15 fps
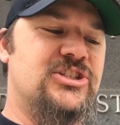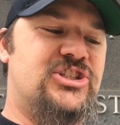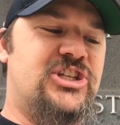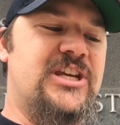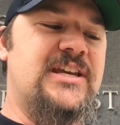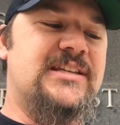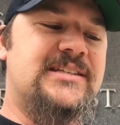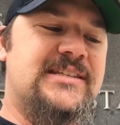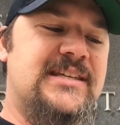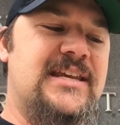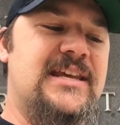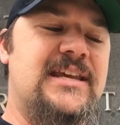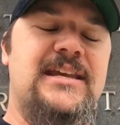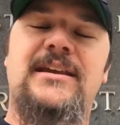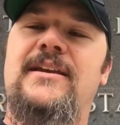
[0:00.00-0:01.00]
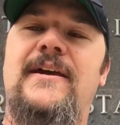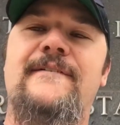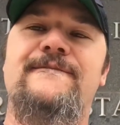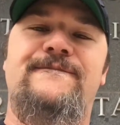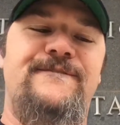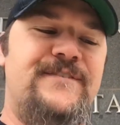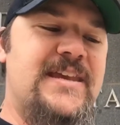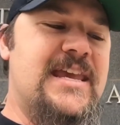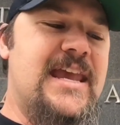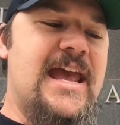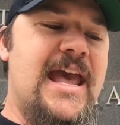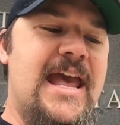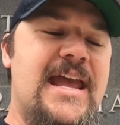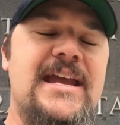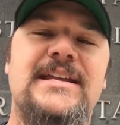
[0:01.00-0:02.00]

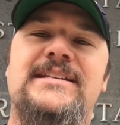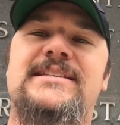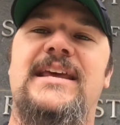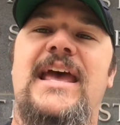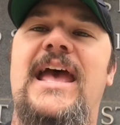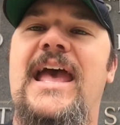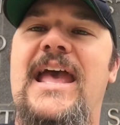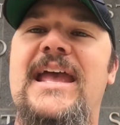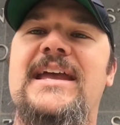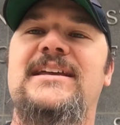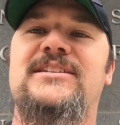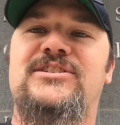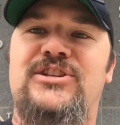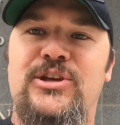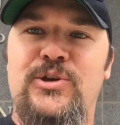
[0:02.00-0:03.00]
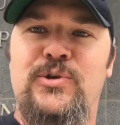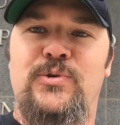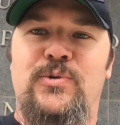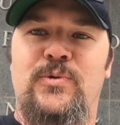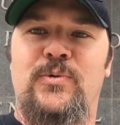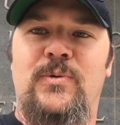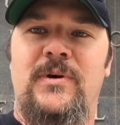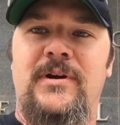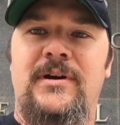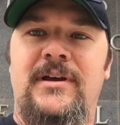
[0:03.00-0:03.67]
GCV8A2,